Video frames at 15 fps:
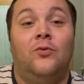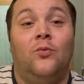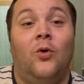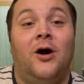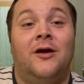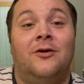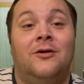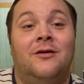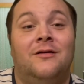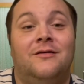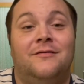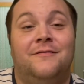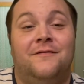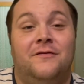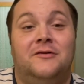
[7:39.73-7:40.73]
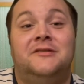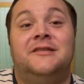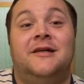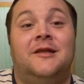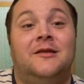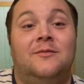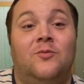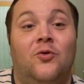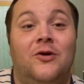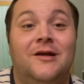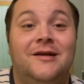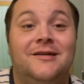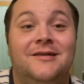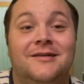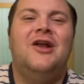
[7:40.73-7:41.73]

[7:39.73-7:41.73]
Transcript: water first thing in the morning.